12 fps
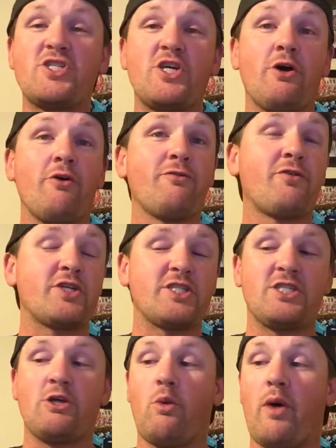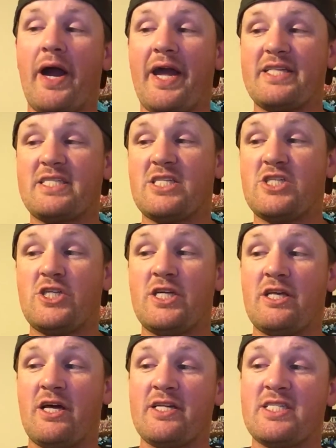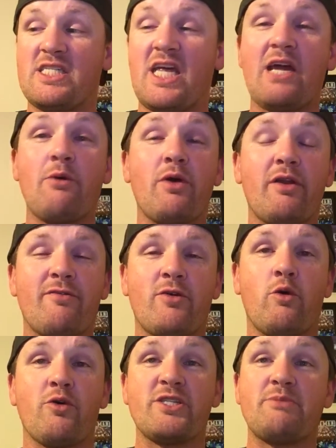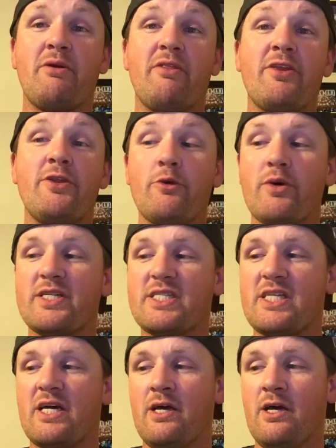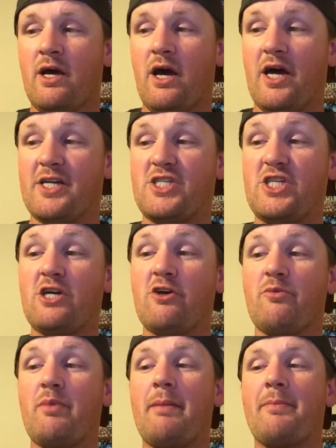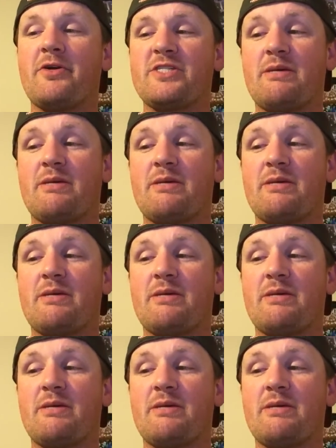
Shield versus the Wyatts. The she- uh, Sting would have, of course, been the newest uh, Shield member.